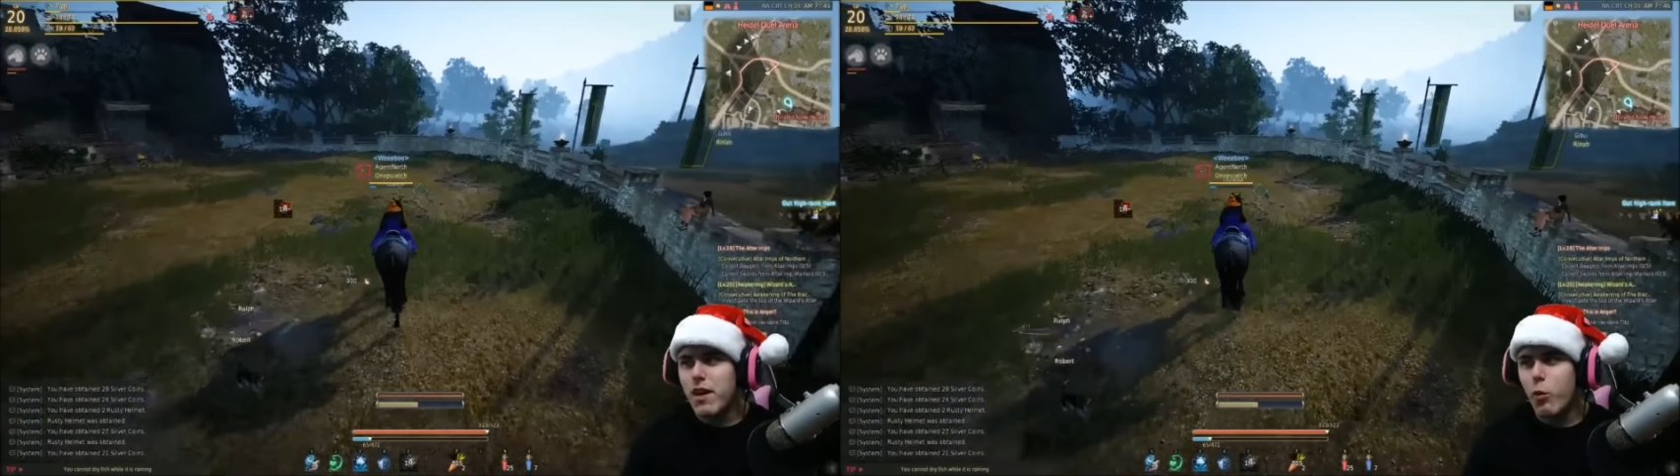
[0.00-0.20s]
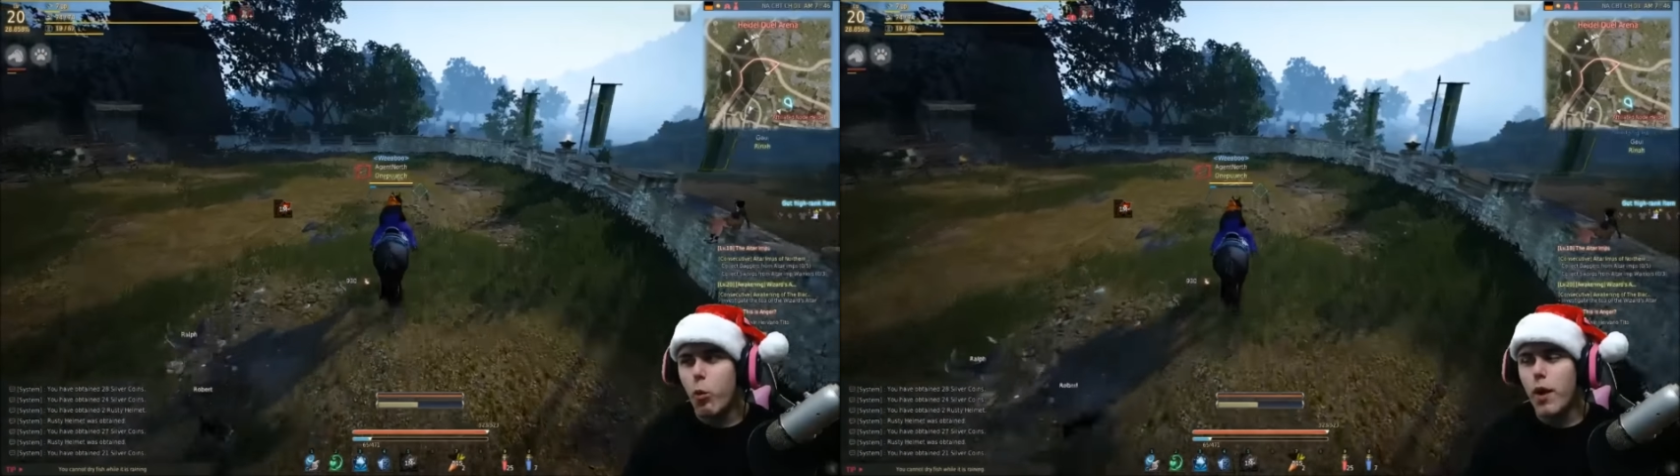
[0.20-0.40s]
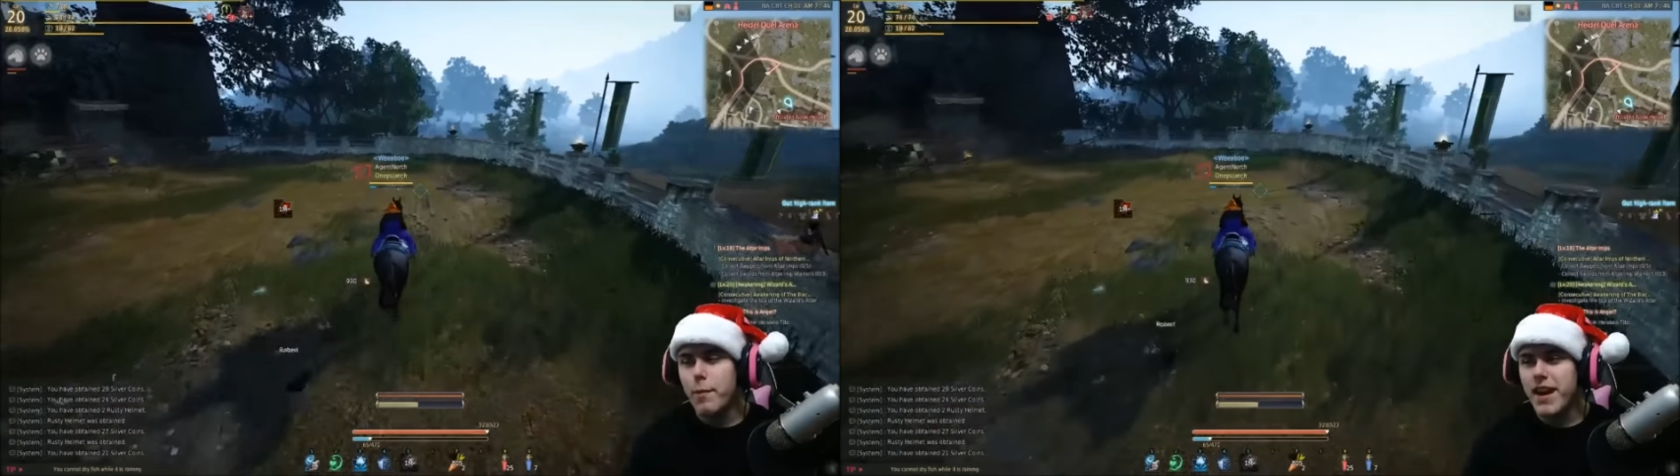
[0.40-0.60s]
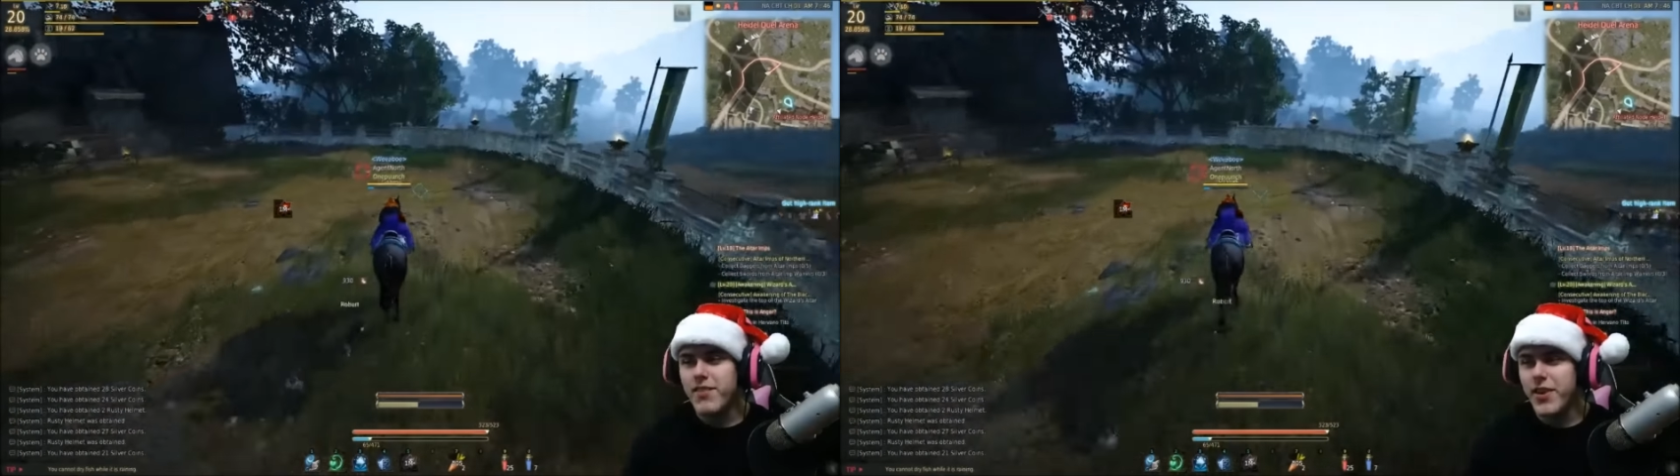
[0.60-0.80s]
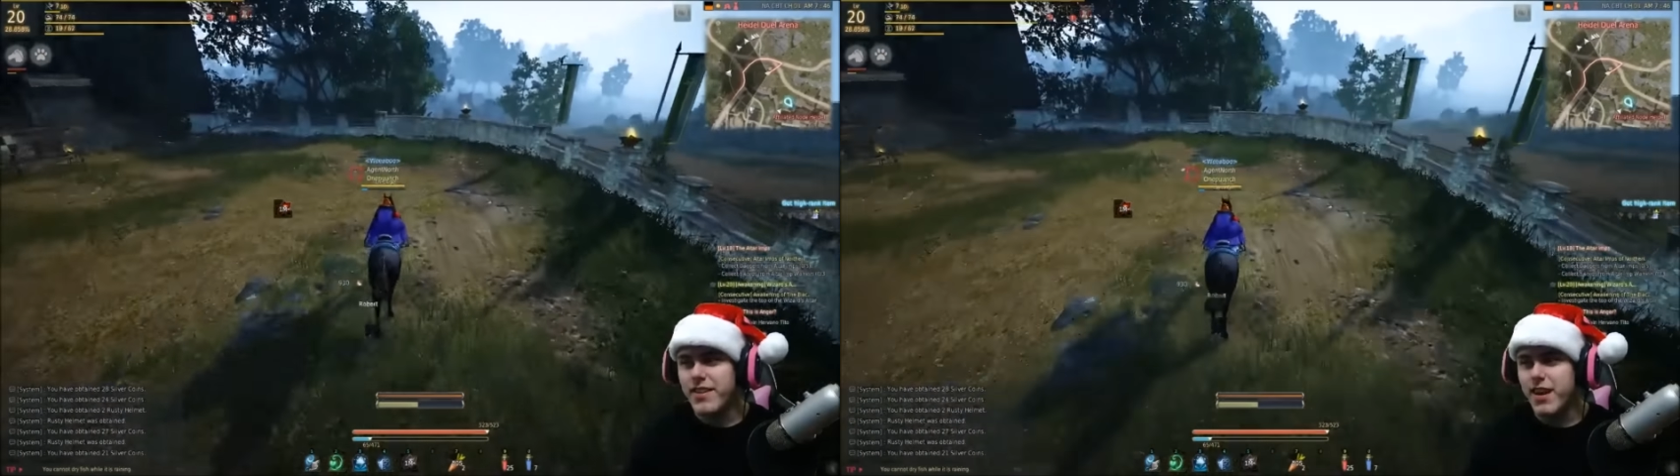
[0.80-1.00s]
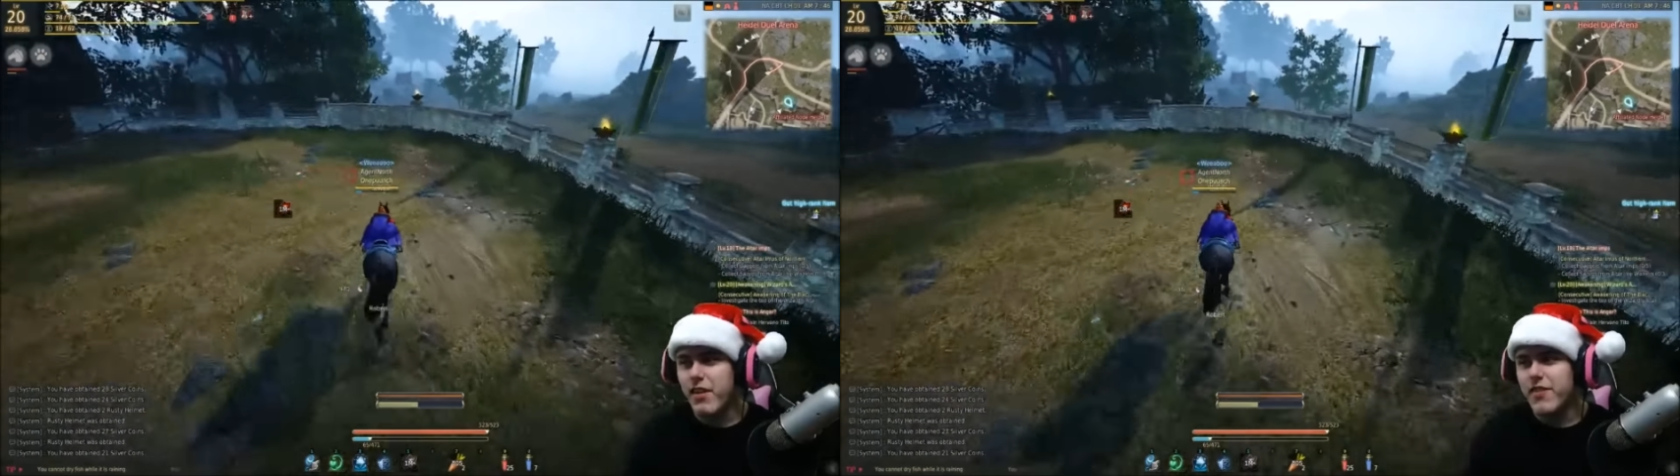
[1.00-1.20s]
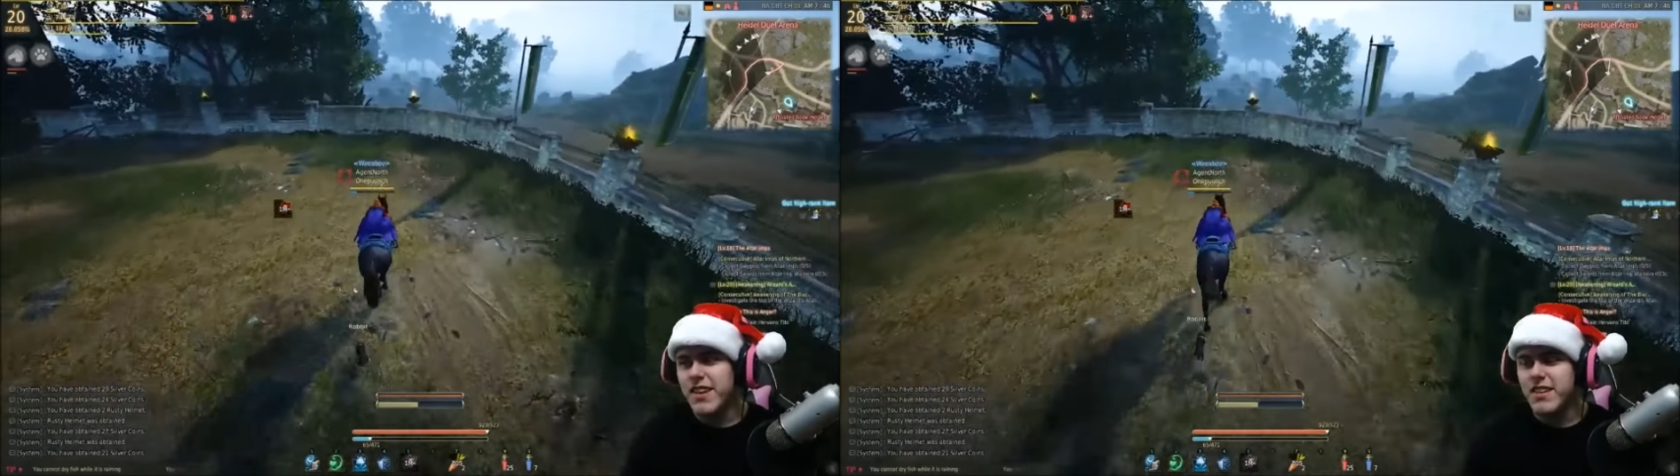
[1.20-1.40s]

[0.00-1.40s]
what makes this this